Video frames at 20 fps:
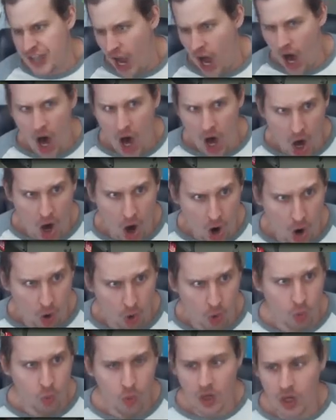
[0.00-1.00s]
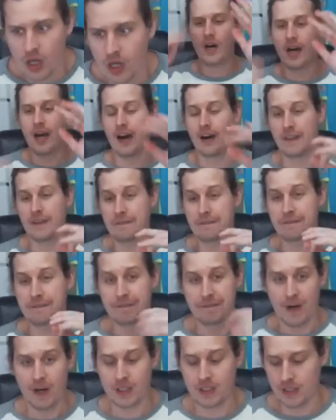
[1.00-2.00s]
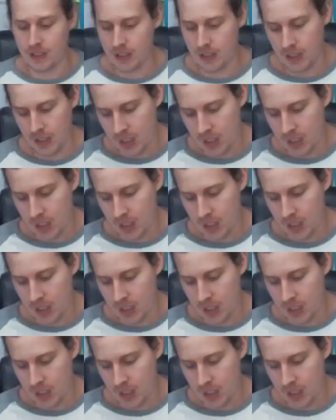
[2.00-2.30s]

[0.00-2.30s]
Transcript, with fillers: No! How the fuck?